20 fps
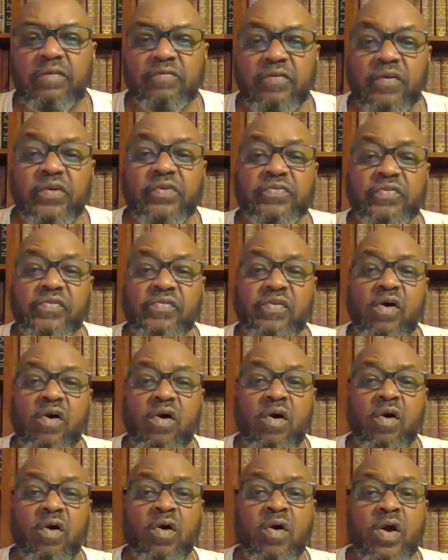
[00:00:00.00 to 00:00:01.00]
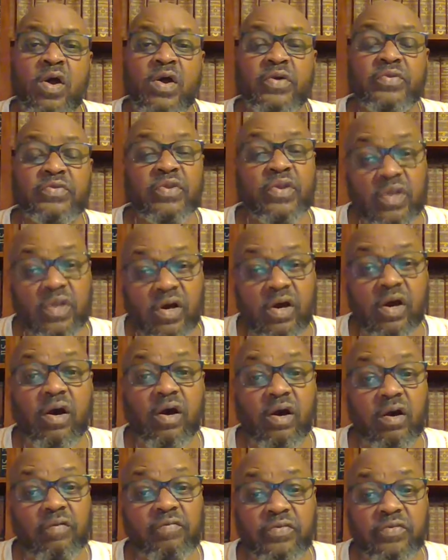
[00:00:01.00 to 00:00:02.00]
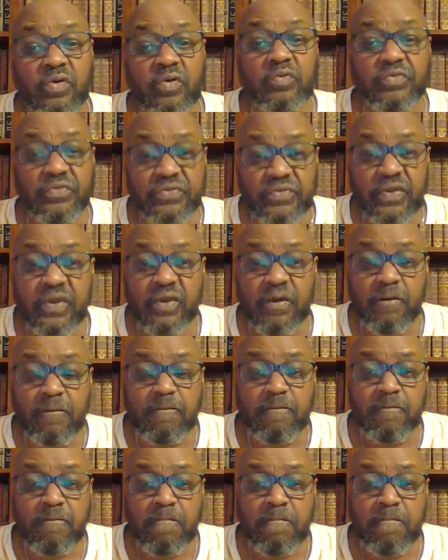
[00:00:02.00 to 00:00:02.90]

first of all, to love yourself.